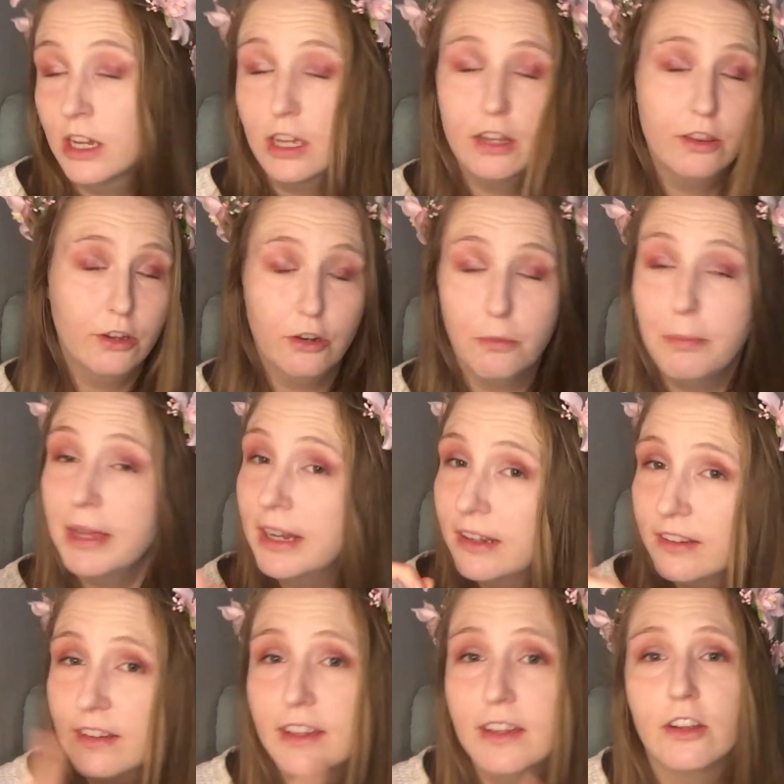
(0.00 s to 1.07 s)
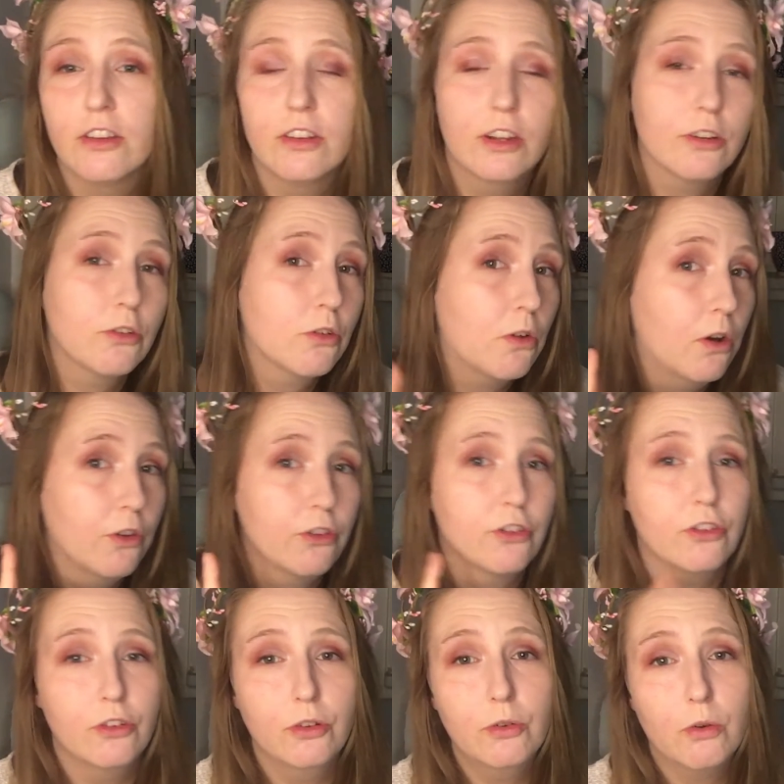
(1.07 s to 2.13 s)
the nobility not cross
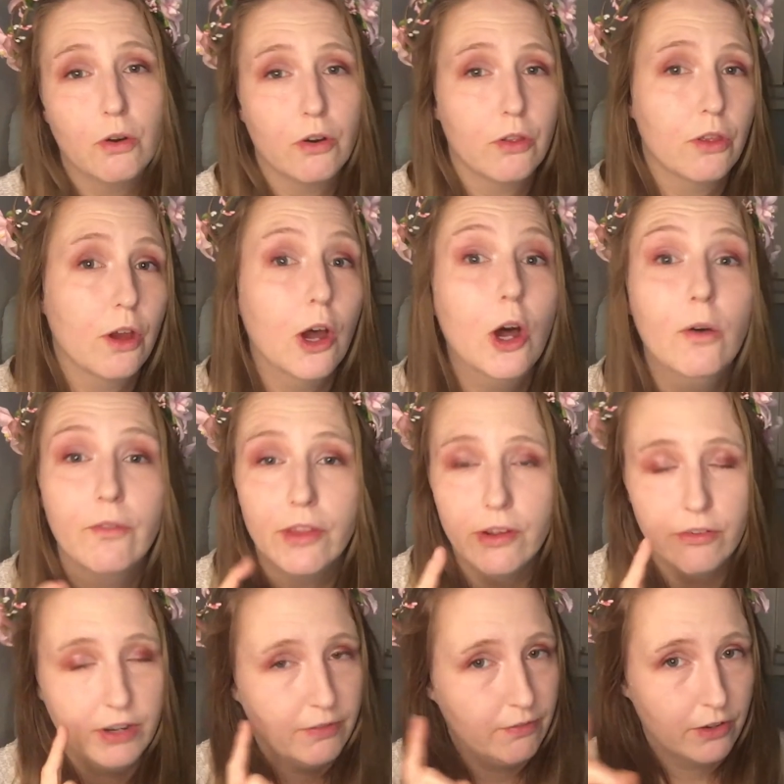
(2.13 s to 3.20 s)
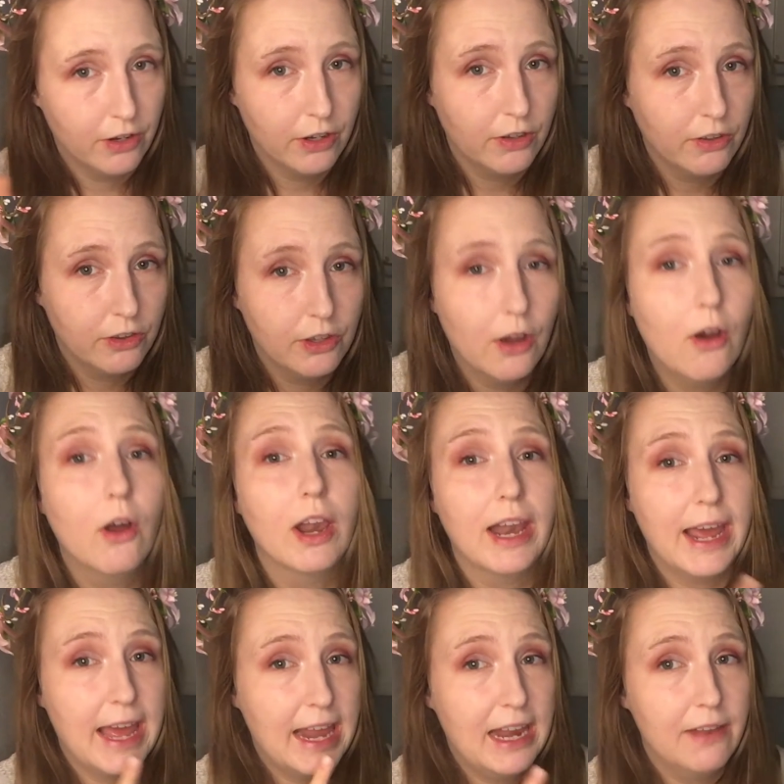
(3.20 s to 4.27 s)
north of the river
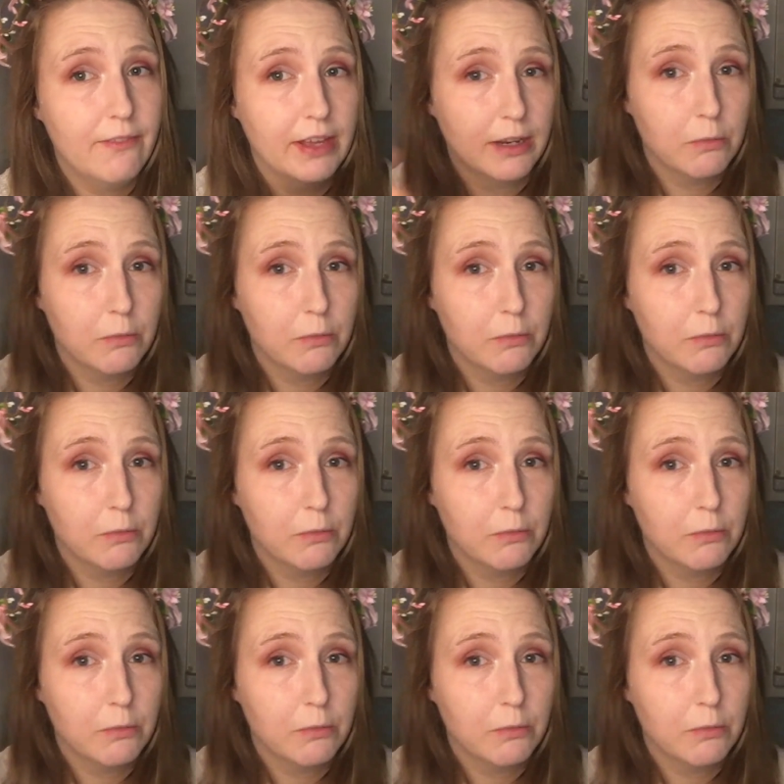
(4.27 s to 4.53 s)
Dalälven,